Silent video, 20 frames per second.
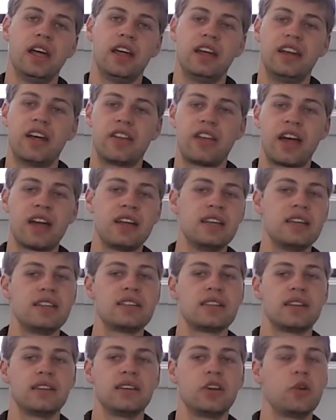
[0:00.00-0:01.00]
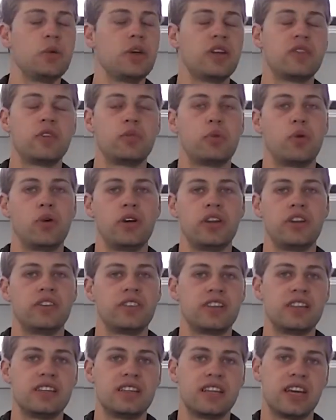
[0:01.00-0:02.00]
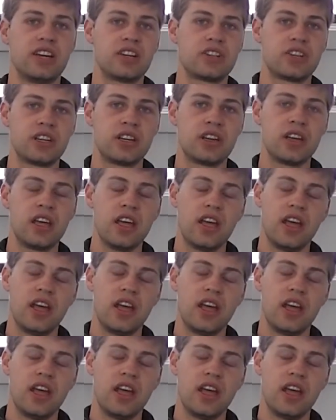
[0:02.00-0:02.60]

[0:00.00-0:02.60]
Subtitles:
Now that is a little bit of a point of contention.